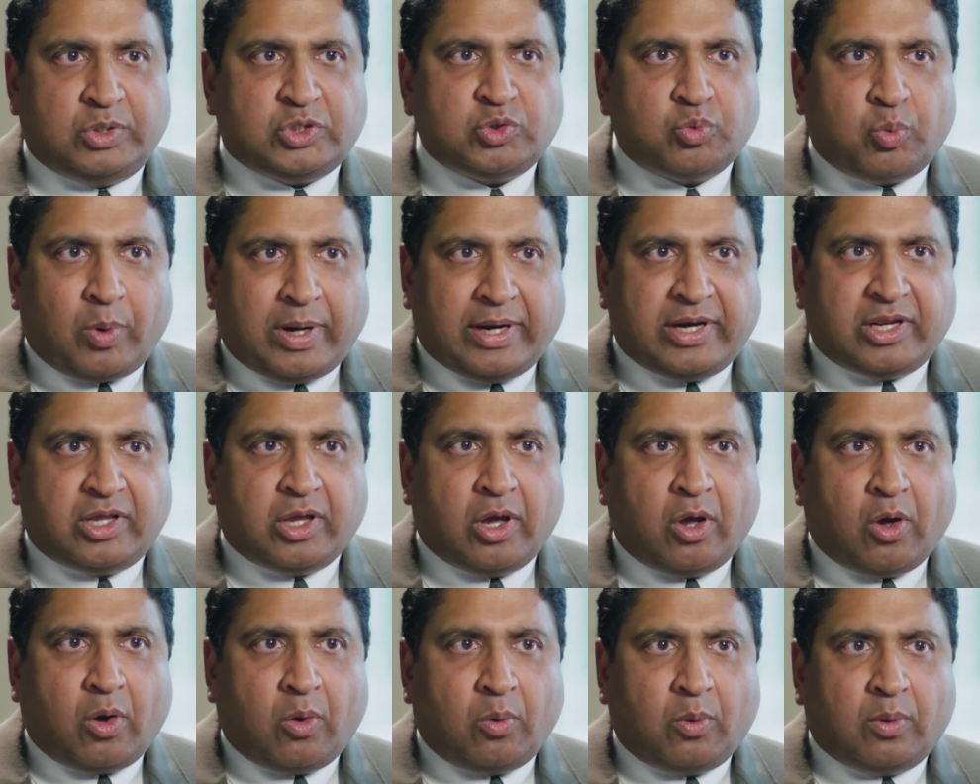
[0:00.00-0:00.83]
which way to
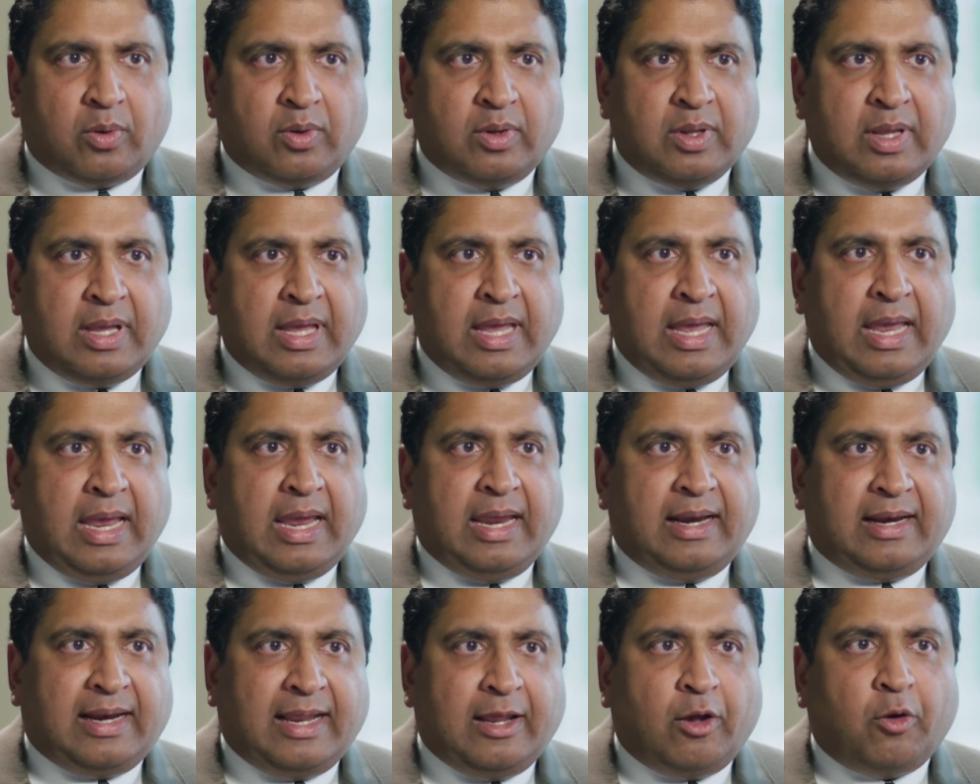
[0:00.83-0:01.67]
go,
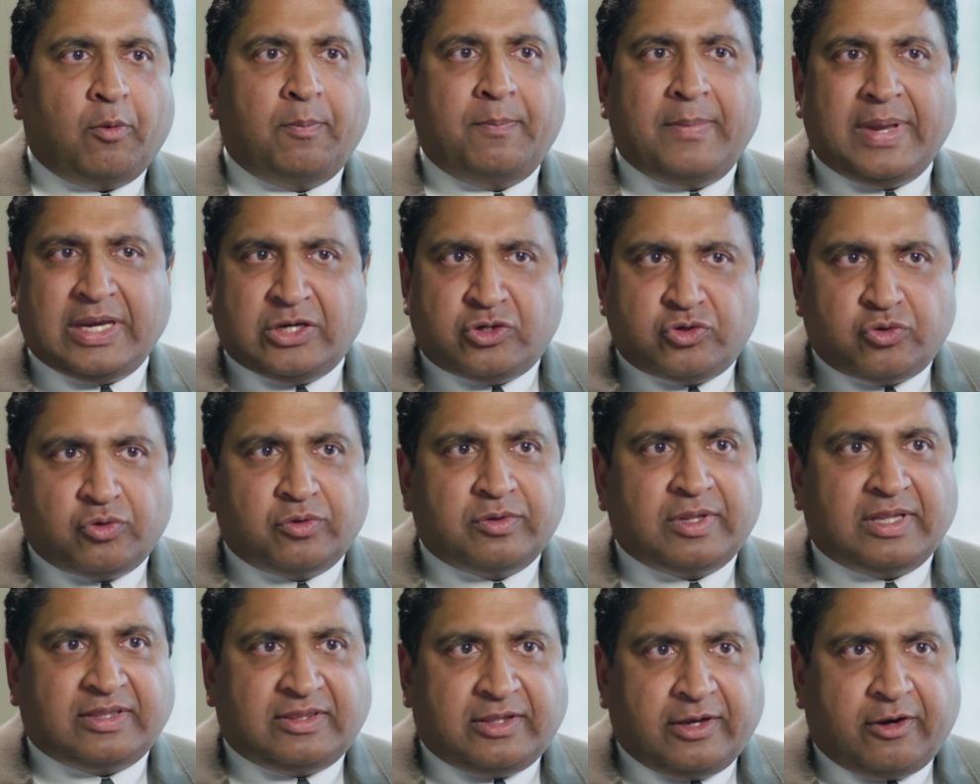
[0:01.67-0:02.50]
and I help make sure
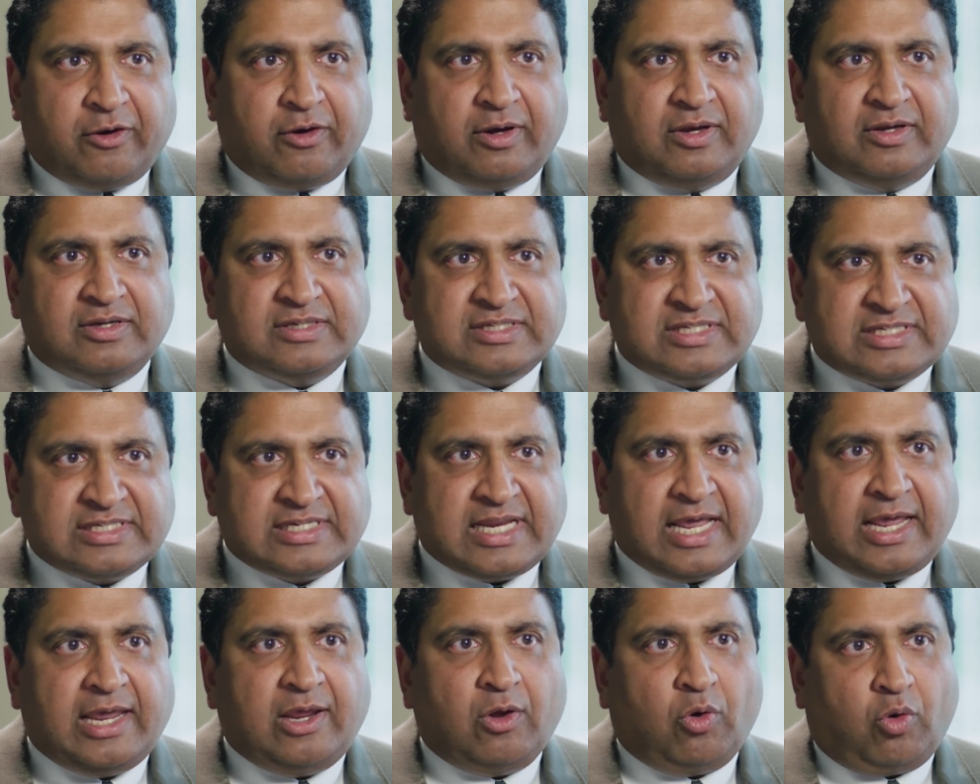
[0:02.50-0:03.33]
that they
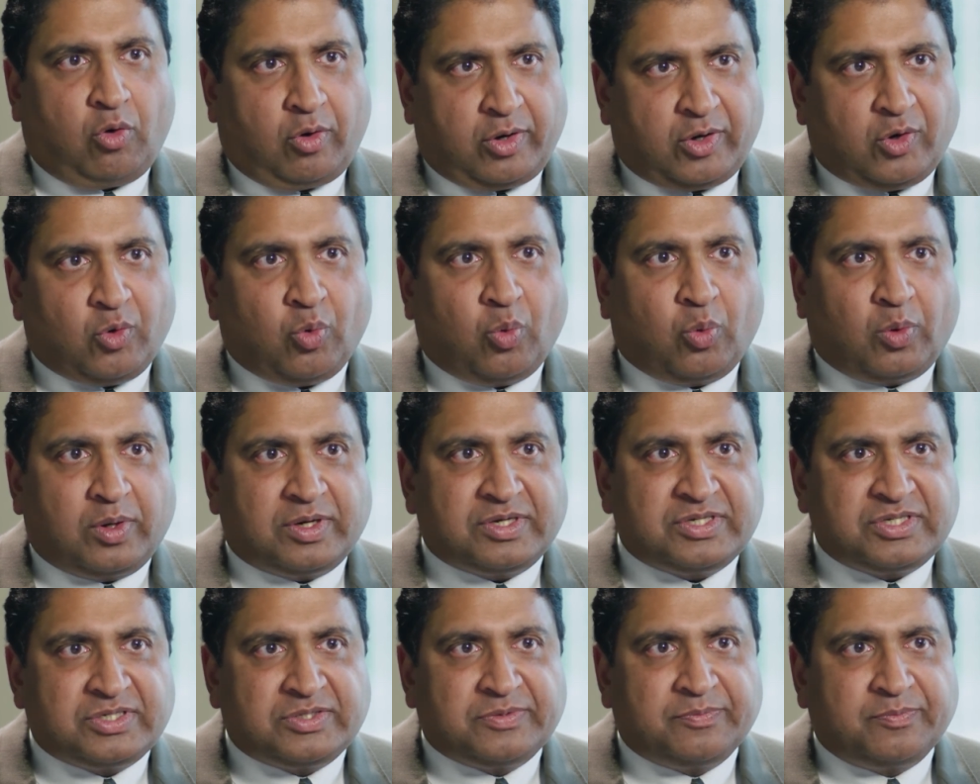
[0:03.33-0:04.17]
stay on
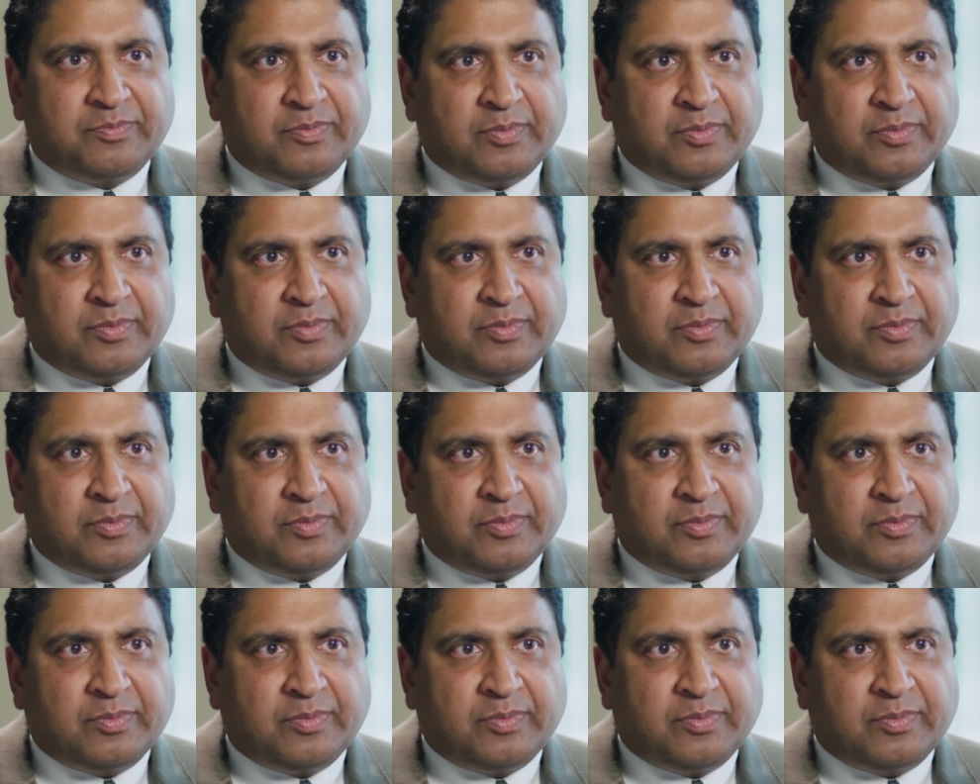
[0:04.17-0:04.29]
course.